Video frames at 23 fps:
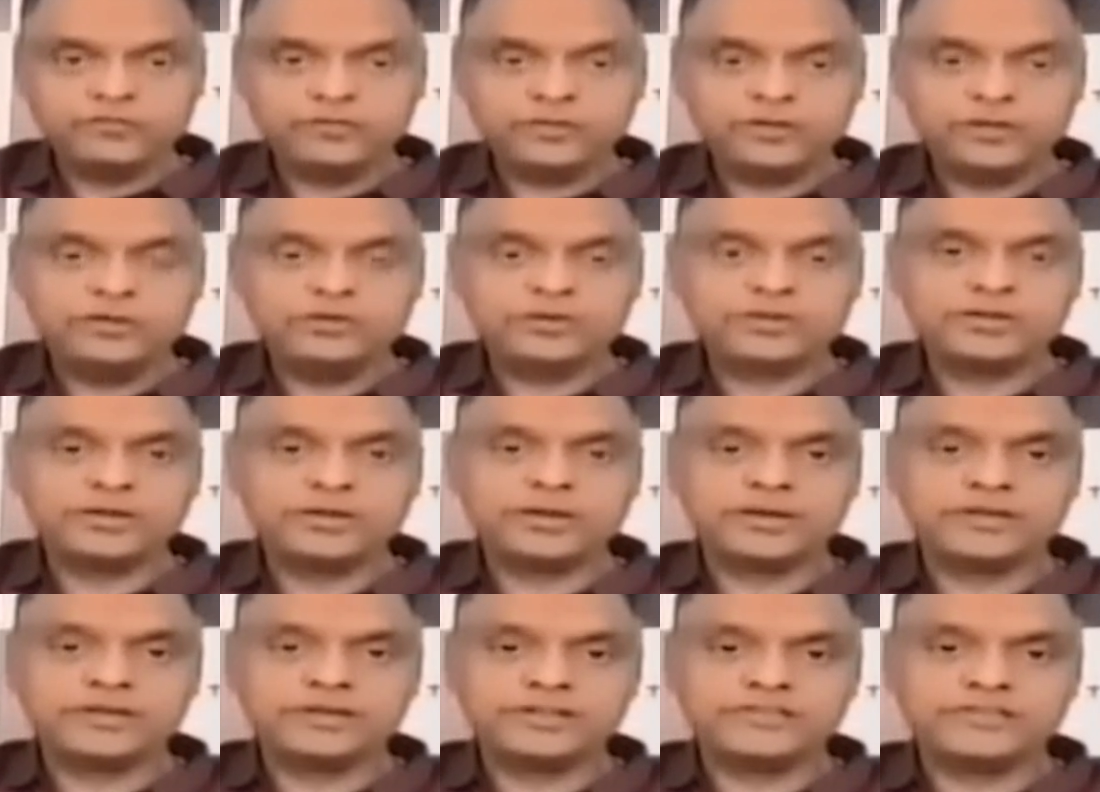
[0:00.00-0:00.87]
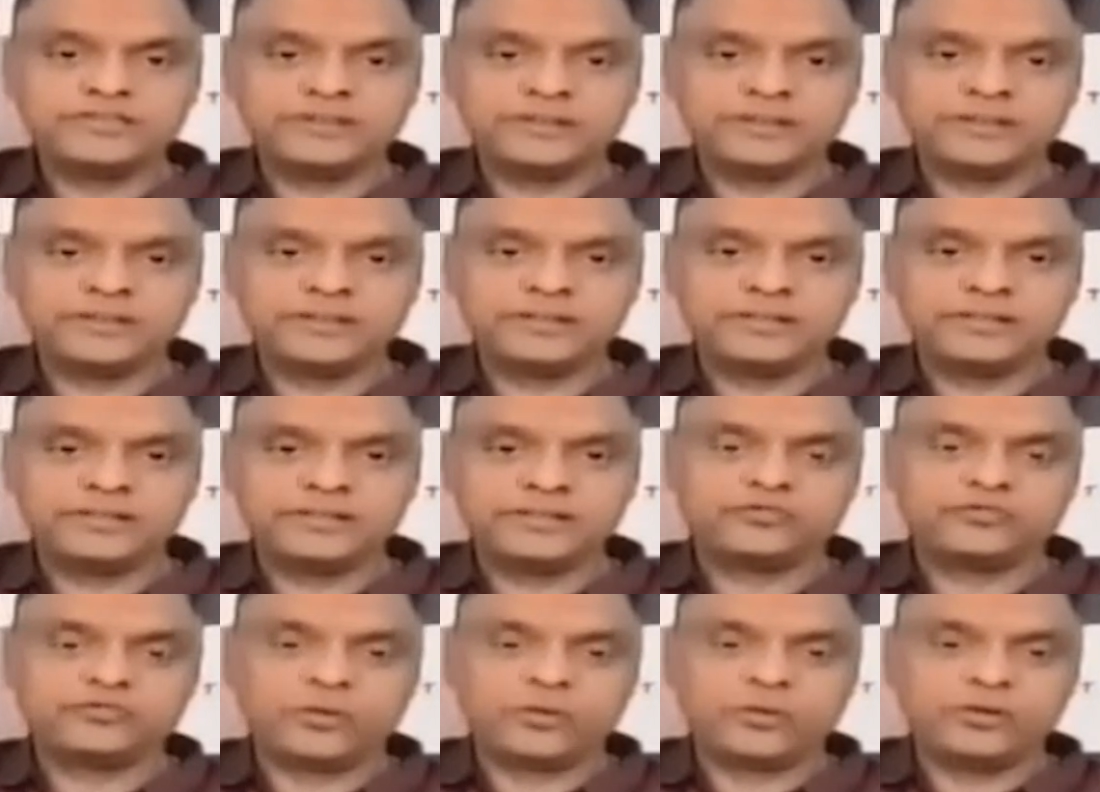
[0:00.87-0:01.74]
We are looking at a listing in the
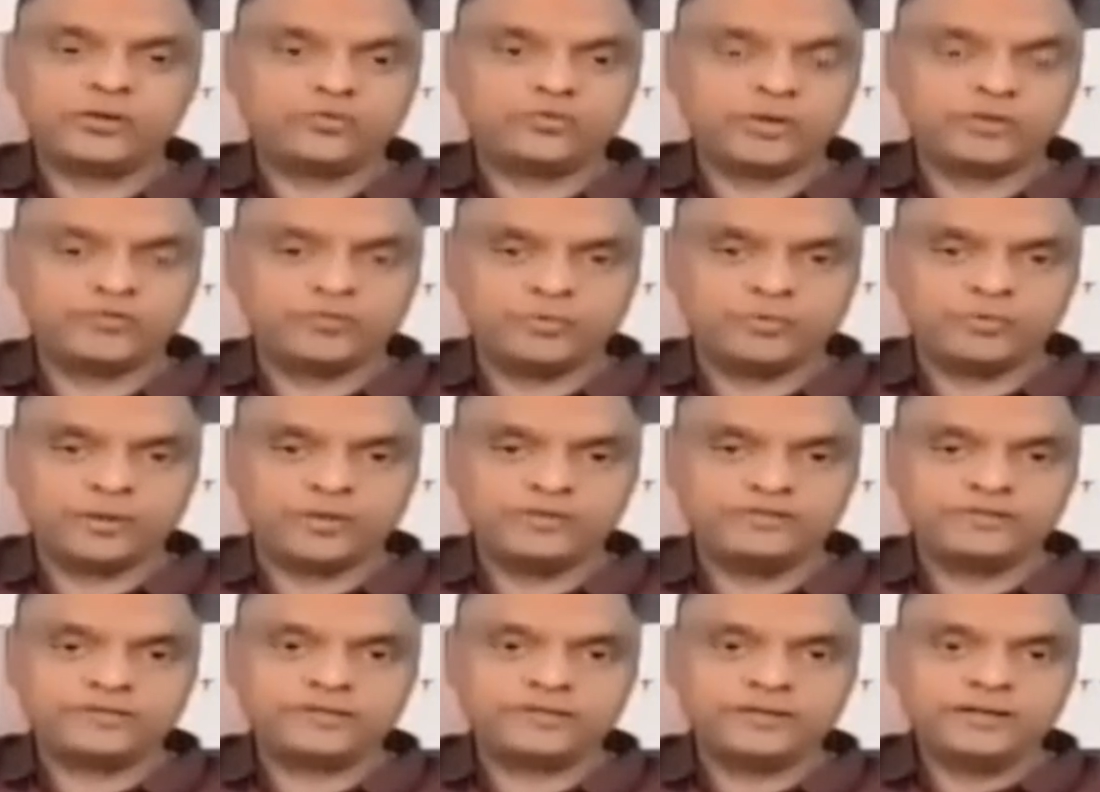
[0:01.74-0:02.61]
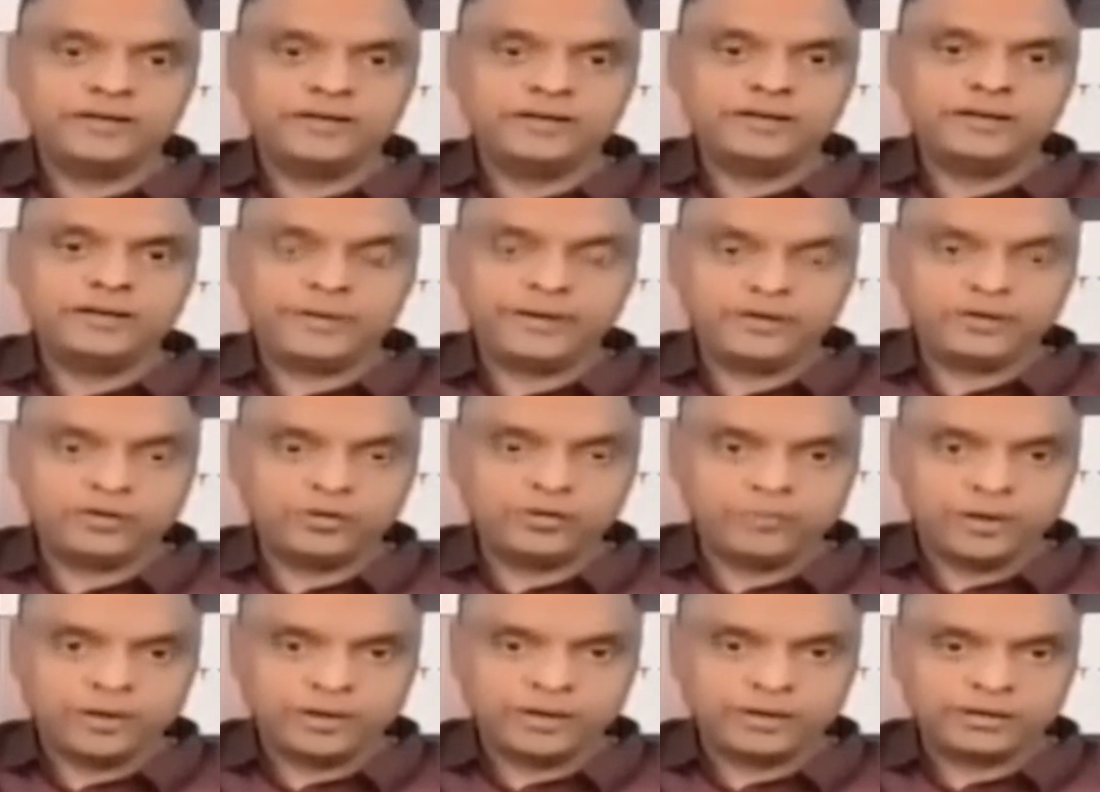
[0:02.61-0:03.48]
next 12 to 24 months, depending
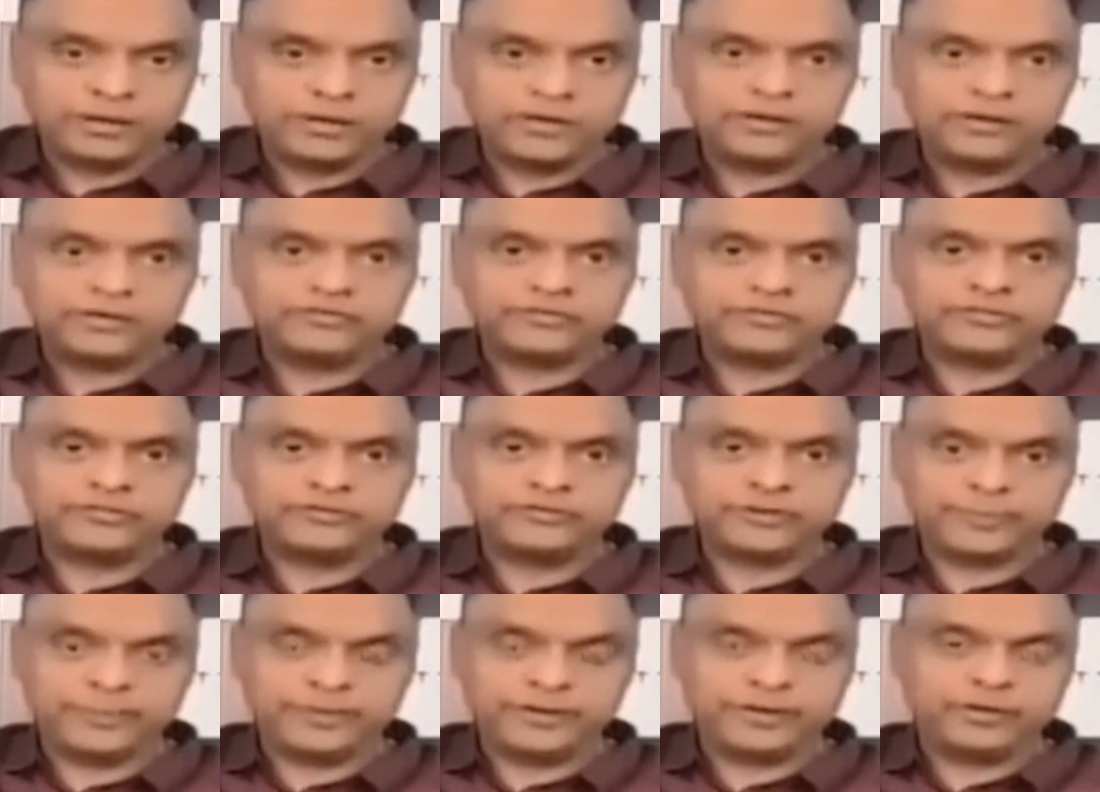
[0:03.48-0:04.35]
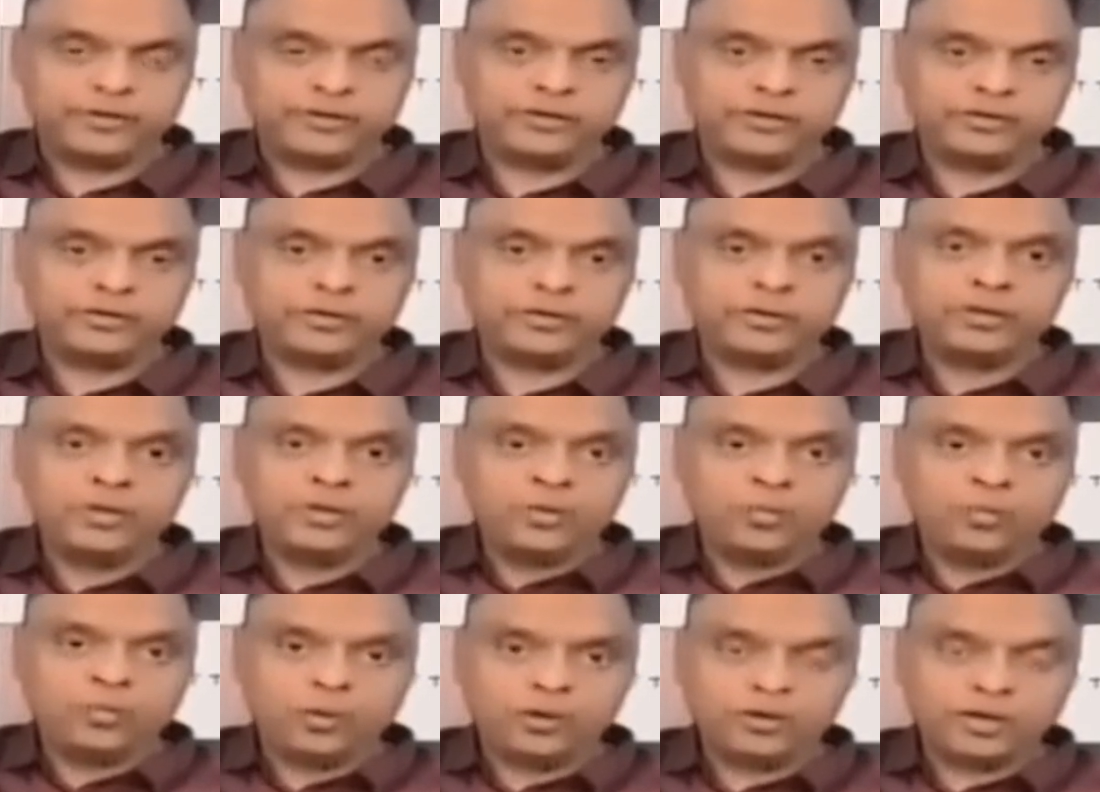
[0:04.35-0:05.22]
on market conditions, depending on
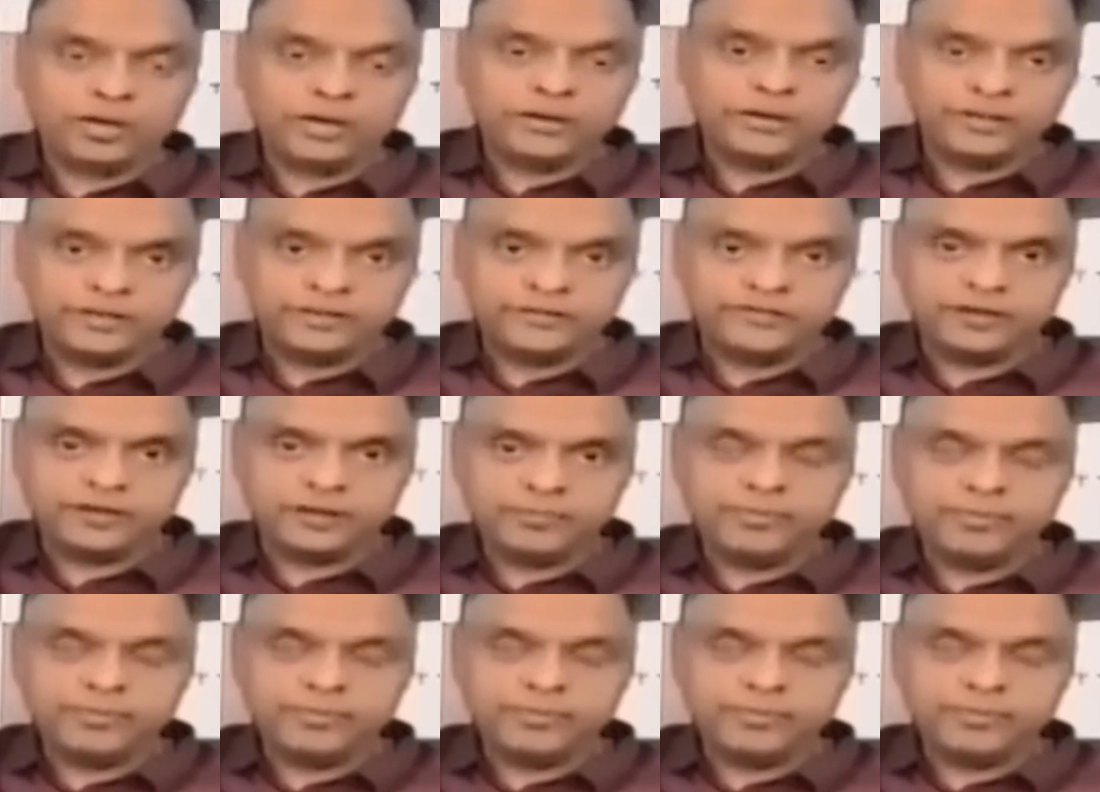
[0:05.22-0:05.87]
what our needs are.